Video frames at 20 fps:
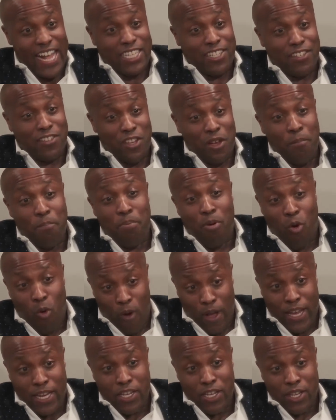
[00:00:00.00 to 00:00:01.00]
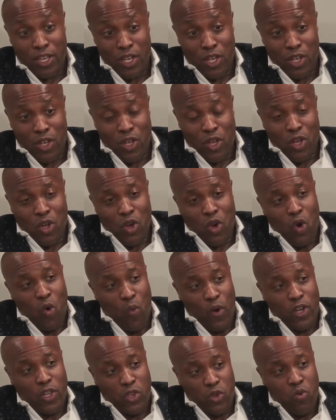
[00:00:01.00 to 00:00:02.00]
At some point,
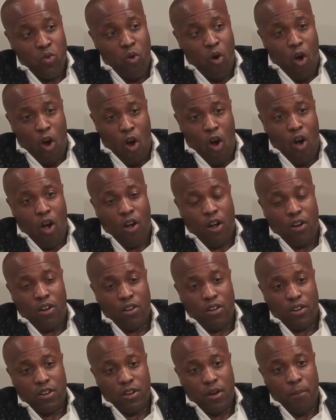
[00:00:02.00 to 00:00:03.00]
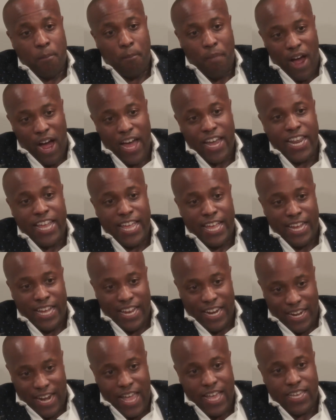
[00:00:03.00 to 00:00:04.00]
when you are
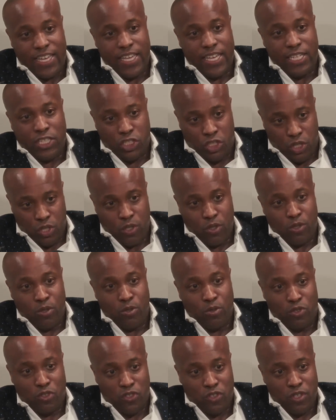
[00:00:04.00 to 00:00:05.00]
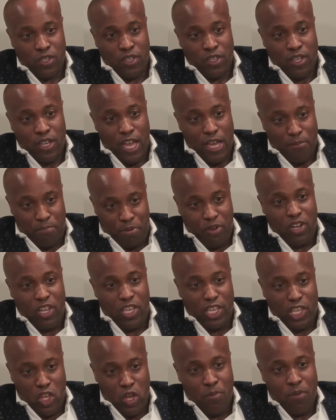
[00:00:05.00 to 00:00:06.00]
modding Nike shoes and
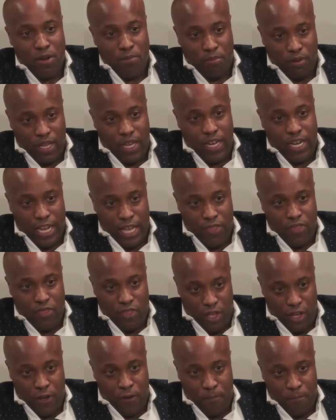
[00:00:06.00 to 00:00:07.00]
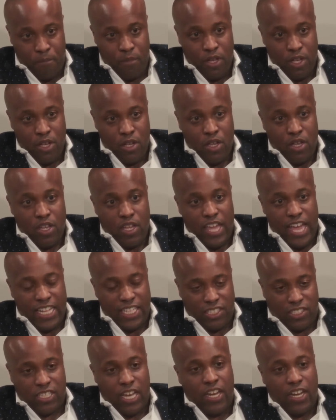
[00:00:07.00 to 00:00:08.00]
putting human blood in them
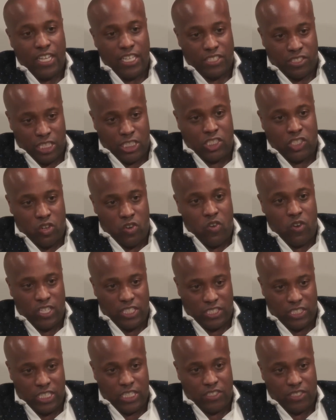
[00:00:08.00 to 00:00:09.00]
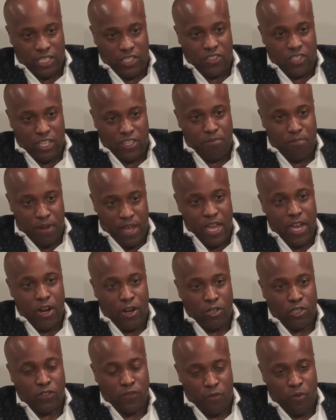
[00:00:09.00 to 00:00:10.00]
and selling 666
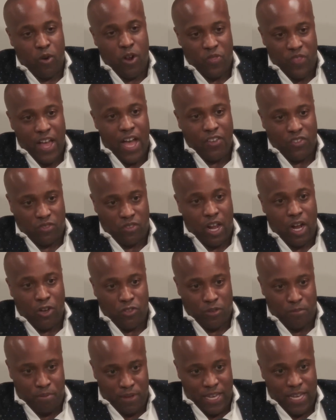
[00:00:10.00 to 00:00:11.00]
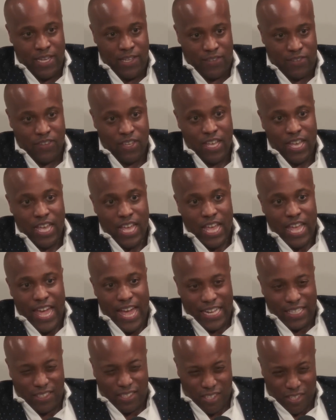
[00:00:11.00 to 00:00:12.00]
pairs for $1,000 a piece,
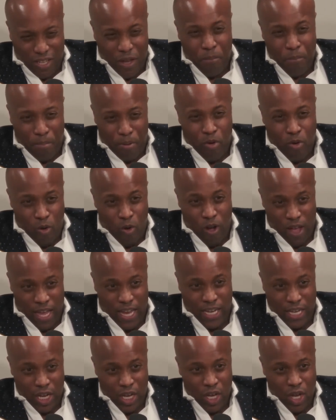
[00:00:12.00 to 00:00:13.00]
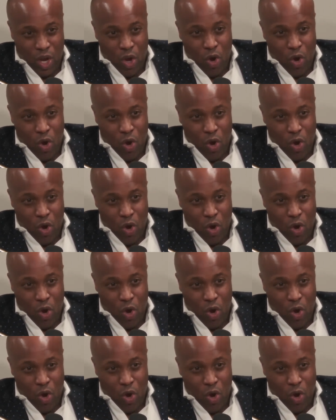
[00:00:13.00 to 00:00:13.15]
at some point,